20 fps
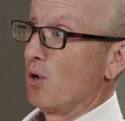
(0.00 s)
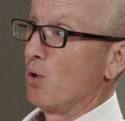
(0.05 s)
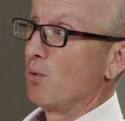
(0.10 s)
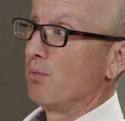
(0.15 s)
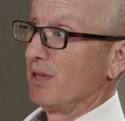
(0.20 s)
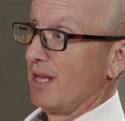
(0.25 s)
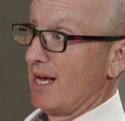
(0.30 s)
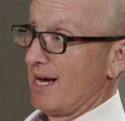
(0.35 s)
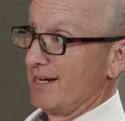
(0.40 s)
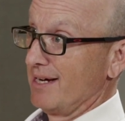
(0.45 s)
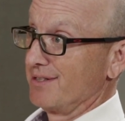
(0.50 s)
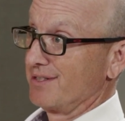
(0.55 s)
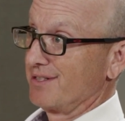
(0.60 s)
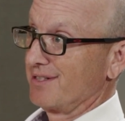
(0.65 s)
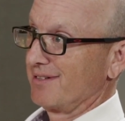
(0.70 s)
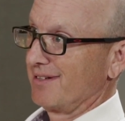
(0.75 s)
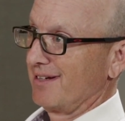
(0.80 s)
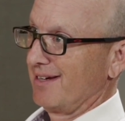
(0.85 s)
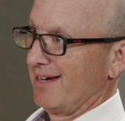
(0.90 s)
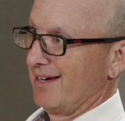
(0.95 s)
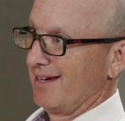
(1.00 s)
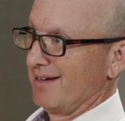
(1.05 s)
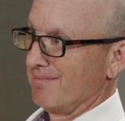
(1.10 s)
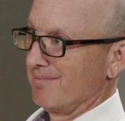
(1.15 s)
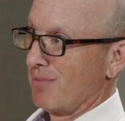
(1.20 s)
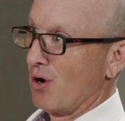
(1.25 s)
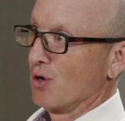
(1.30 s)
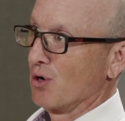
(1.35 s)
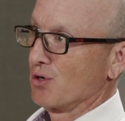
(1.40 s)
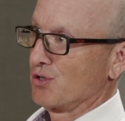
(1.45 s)
immobilize
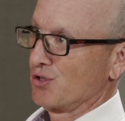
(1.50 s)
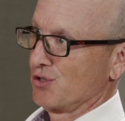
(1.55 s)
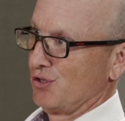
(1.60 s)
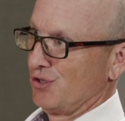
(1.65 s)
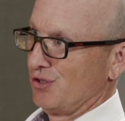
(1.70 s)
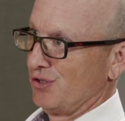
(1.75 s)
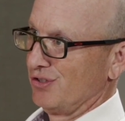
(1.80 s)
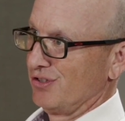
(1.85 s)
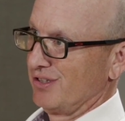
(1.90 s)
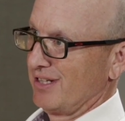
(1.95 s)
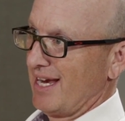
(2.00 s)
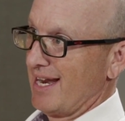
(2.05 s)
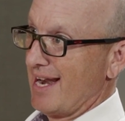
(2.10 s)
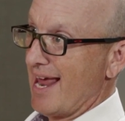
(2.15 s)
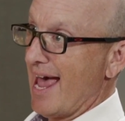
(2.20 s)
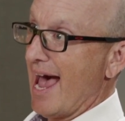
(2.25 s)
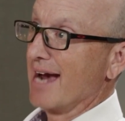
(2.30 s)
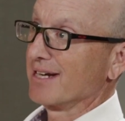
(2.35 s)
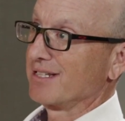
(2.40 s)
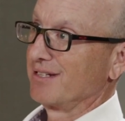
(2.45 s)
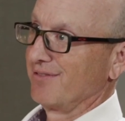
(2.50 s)
and marshal and